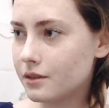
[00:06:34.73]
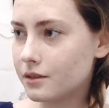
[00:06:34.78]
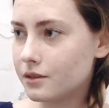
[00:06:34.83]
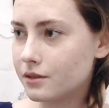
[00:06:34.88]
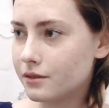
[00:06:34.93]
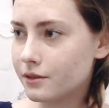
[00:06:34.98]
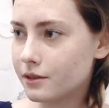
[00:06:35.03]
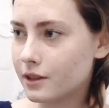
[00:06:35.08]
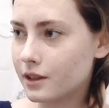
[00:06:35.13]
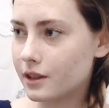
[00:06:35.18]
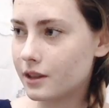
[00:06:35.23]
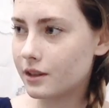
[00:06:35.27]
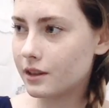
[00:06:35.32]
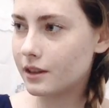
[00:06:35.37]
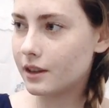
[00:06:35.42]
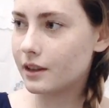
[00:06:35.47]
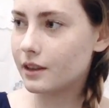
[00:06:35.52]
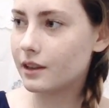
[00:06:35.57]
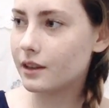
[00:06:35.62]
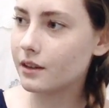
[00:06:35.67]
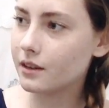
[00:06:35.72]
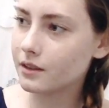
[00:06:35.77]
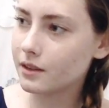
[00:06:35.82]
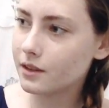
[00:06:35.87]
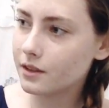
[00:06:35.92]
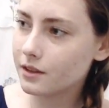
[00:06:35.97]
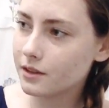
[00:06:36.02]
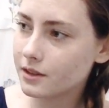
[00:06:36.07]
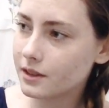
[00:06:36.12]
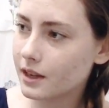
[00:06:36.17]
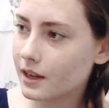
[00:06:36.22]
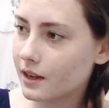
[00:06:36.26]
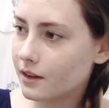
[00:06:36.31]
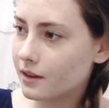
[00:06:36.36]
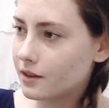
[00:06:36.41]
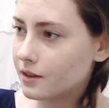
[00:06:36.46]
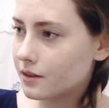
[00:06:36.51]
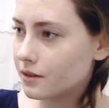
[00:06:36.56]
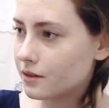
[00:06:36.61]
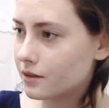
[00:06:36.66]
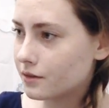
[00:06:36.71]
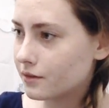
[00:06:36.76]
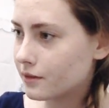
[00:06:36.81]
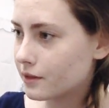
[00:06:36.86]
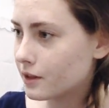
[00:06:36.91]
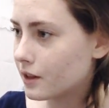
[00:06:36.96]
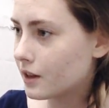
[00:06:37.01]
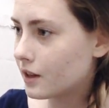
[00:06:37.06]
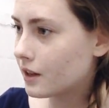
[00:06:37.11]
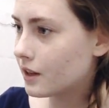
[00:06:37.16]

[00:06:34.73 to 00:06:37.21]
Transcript: over, and then on the other side, under, over.